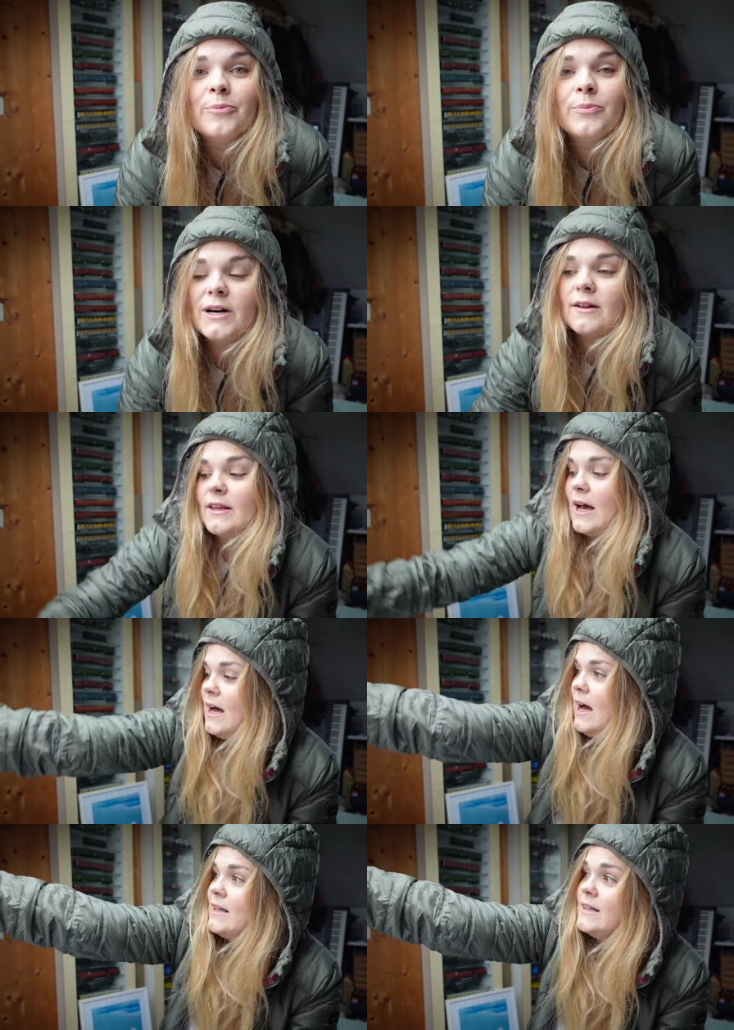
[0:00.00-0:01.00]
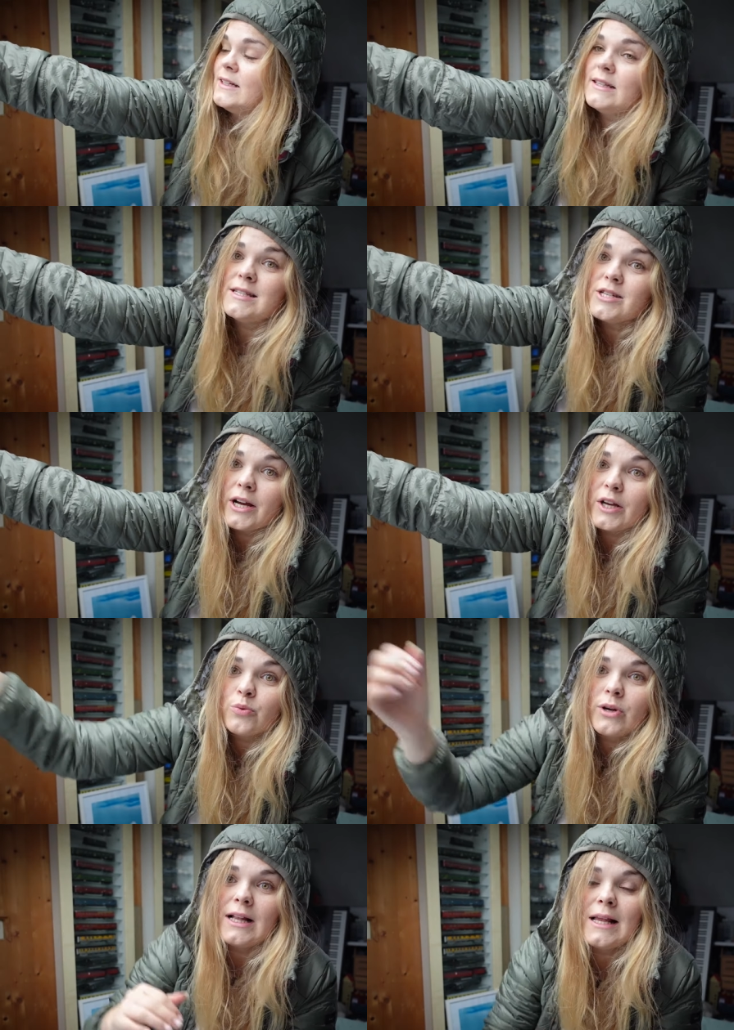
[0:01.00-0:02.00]
But yeah, I think this jacket
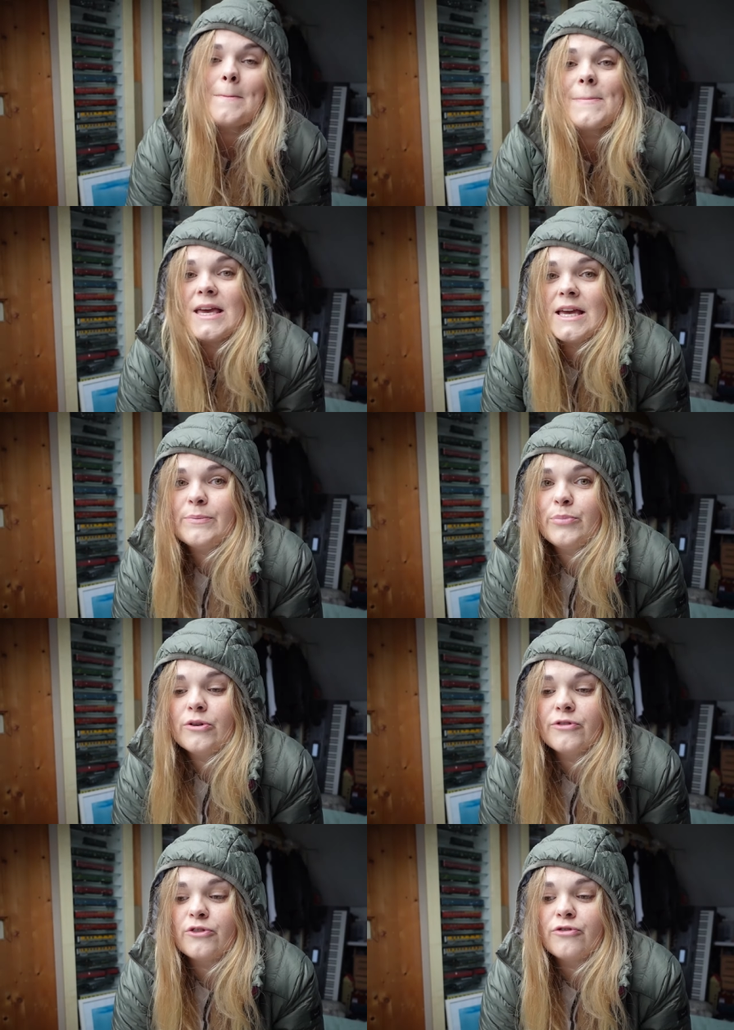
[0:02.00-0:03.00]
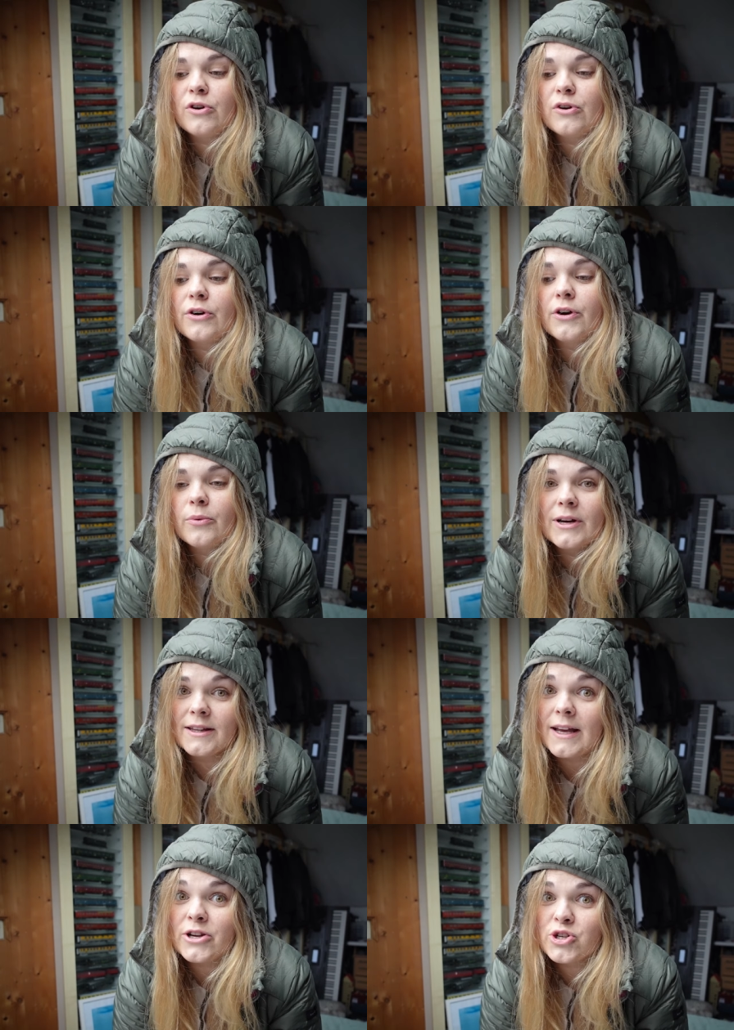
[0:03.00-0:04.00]
will be perfect for when it
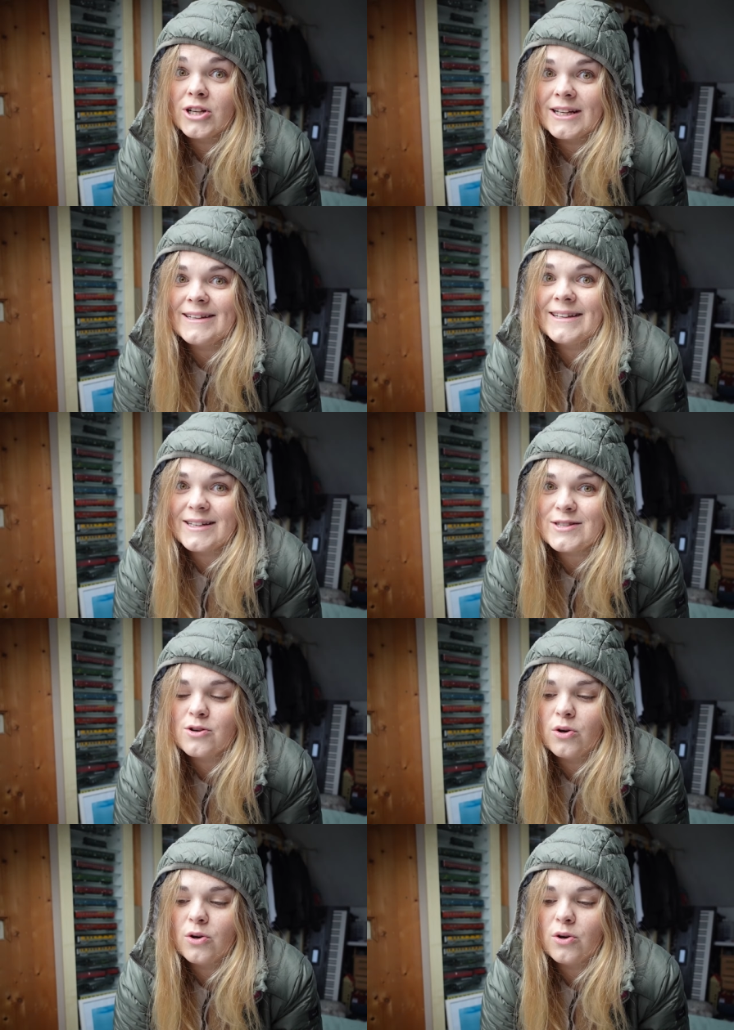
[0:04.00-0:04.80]
actually gets